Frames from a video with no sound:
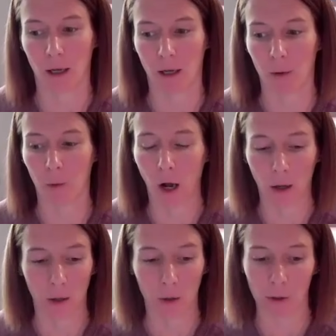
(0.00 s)

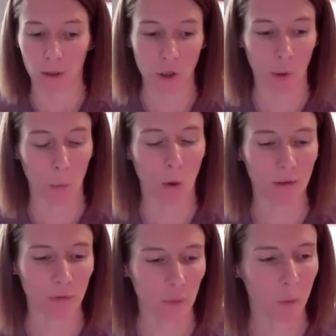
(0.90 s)

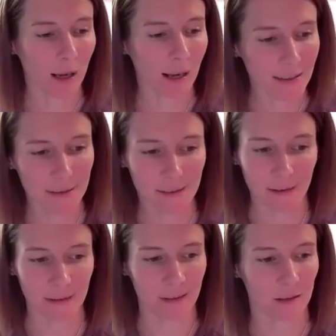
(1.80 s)
one of the
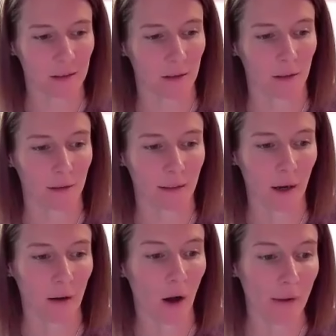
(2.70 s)
places
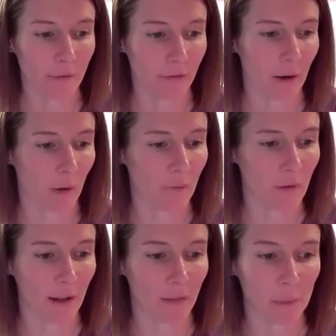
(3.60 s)
that I felt
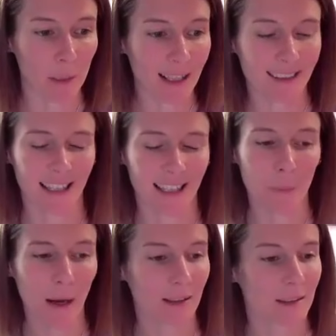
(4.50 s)
I've had the biggest
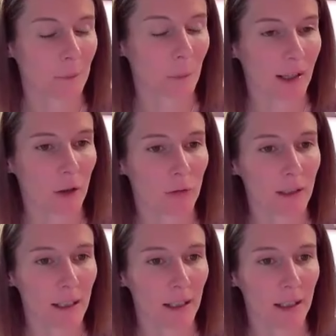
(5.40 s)
impact in my
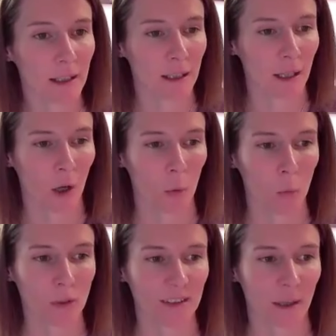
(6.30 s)
career
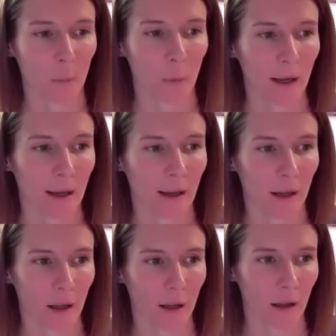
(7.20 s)
was somewhere
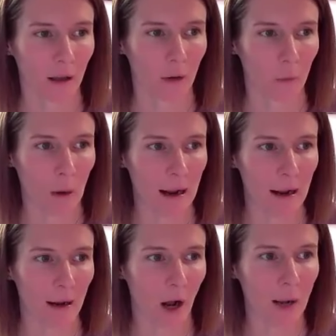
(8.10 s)

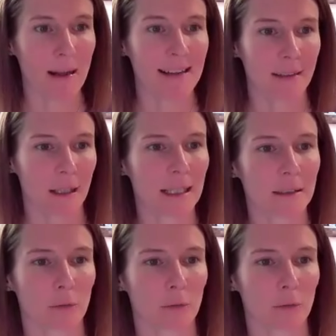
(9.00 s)
where I made the